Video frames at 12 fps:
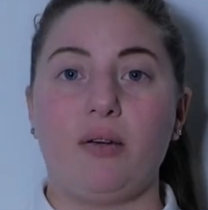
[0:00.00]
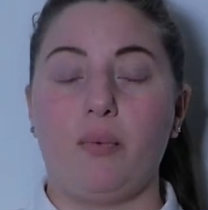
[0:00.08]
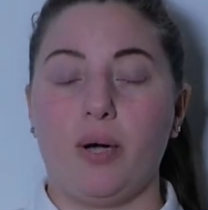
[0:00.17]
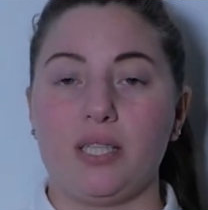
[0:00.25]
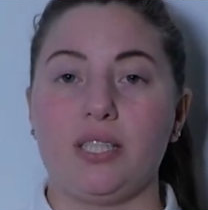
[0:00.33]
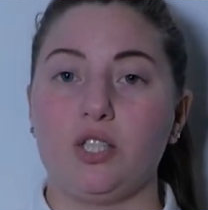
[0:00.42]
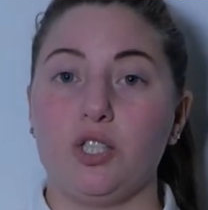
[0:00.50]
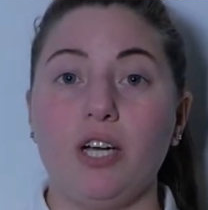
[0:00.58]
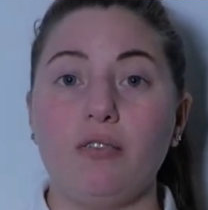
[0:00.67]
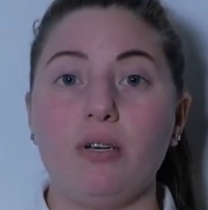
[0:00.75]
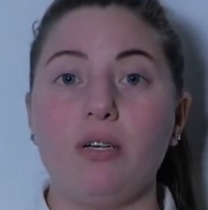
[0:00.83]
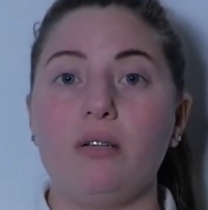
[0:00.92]
works in
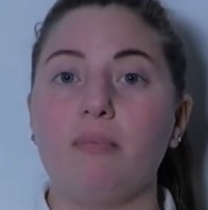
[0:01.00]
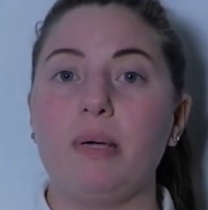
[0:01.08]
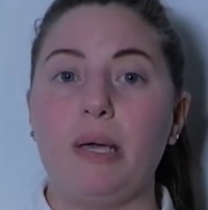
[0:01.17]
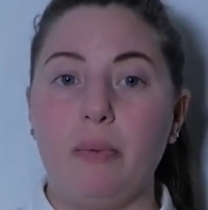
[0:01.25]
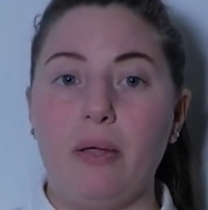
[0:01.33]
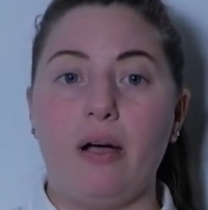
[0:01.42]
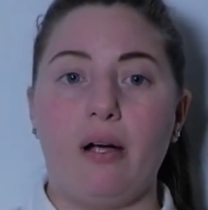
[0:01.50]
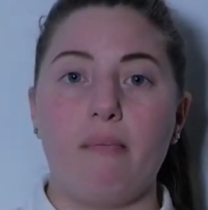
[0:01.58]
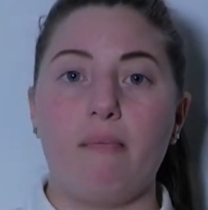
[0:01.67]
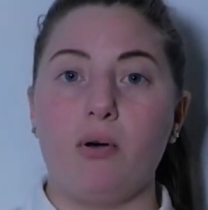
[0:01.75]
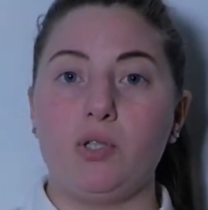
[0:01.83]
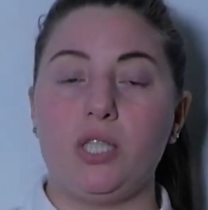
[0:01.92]
general, people are
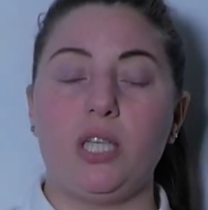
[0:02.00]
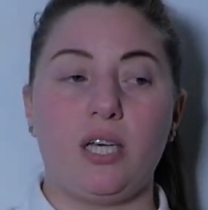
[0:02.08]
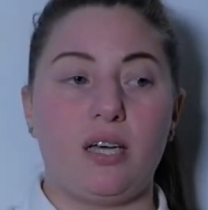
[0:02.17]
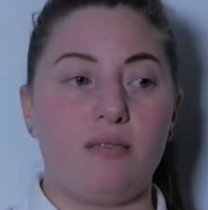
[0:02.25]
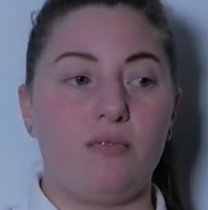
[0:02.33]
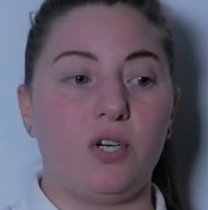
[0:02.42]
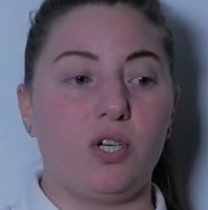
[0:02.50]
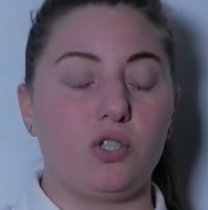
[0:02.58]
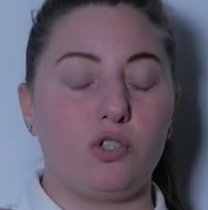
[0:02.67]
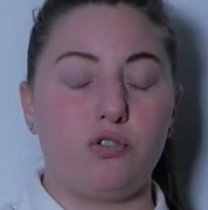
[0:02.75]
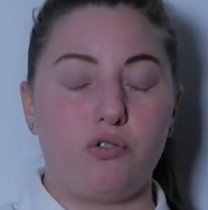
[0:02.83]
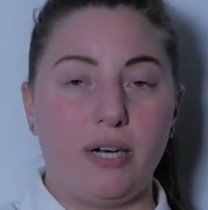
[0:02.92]
mostly looking for
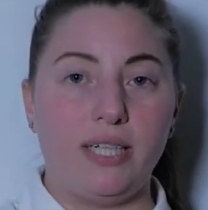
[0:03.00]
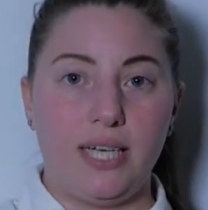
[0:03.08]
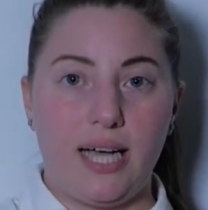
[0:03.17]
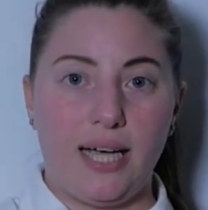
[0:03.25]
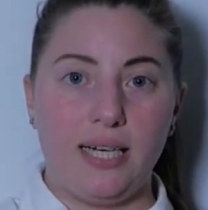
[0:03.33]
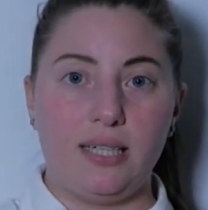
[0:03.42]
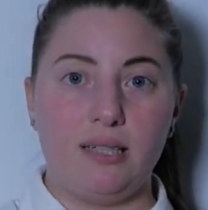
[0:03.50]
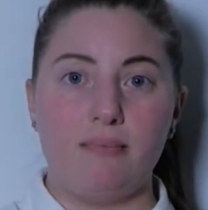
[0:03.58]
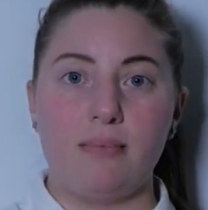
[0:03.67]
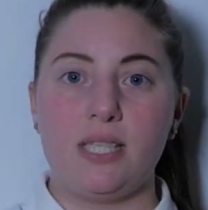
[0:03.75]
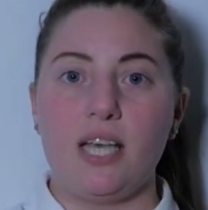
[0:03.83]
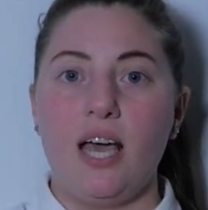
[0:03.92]
trendy
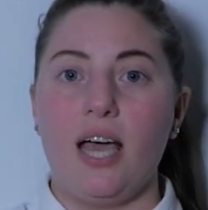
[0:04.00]
items